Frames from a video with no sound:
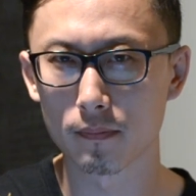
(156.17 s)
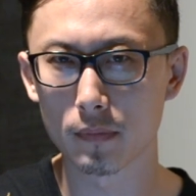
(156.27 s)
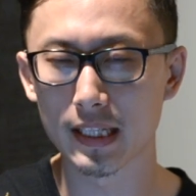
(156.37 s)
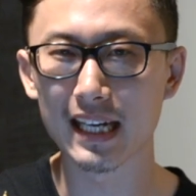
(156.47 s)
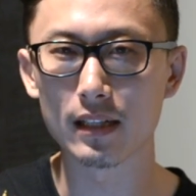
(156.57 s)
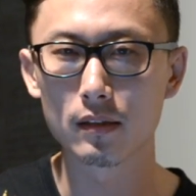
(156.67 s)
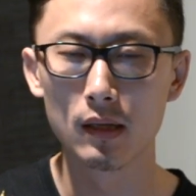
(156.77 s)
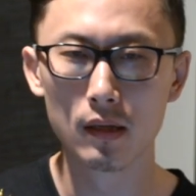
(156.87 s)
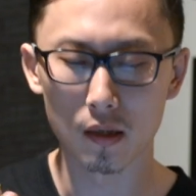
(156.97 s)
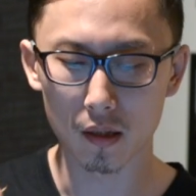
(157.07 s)
You get
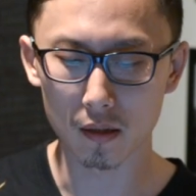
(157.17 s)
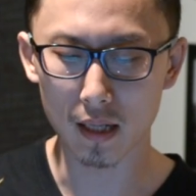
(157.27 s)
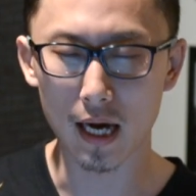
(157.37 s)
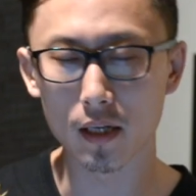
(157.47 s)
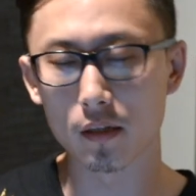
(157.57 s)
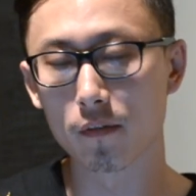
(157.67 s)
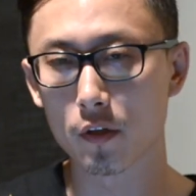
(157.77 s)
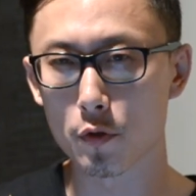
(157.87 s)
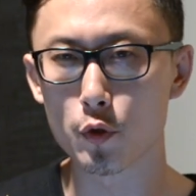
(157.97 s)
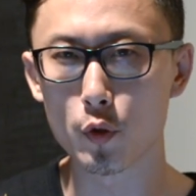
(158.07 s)
a lot of
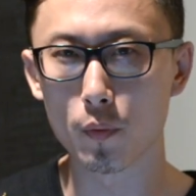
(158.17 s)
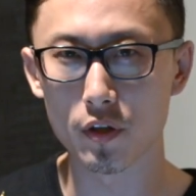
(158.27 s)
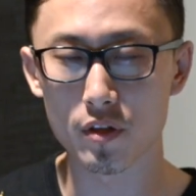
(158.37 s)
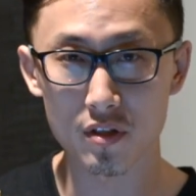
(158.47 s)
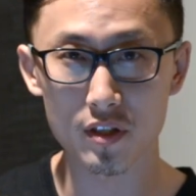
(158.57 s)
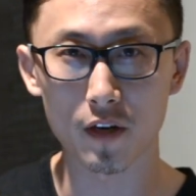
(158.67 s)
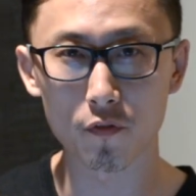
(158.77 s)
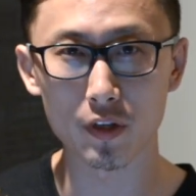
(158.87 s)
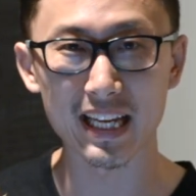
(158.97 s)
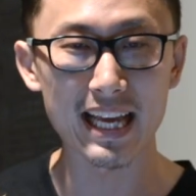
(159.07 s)
consumers
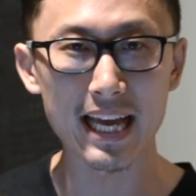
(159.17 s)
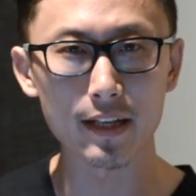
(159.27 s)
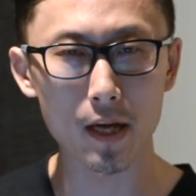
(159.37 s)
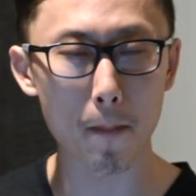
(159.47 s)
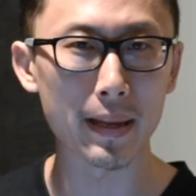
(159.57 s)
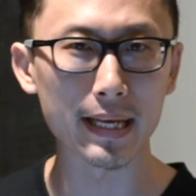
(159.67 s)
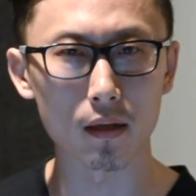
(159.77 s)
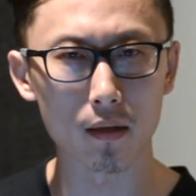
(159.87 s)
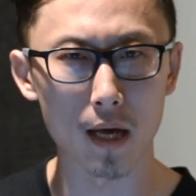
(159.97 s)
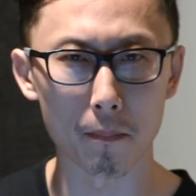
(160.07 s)
suffering and ending up paying
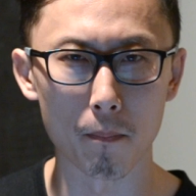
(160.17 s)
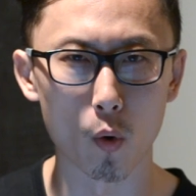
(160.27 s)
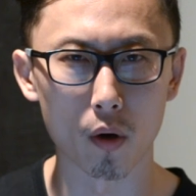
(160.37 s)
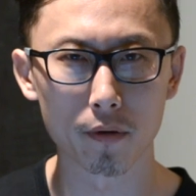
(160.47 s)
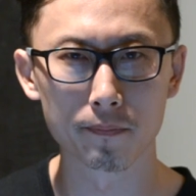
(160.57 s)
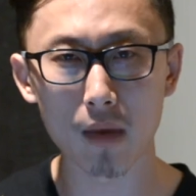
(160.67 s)
a lot more.